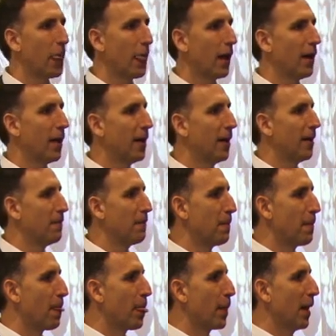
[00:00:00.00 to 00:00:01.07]

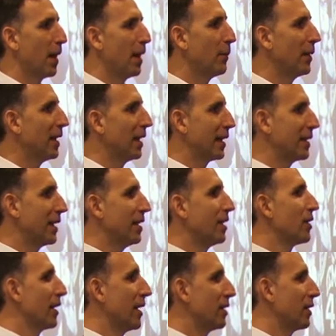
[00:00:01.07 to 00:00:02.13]
I mean, like the
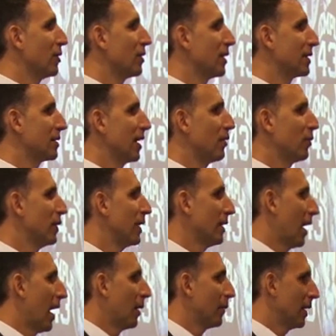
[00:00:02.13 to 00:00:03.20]
internet and all that stuff, we
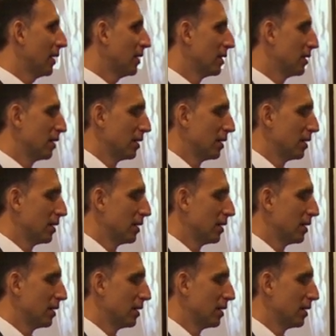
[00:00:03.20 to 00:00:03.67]
didn't have that.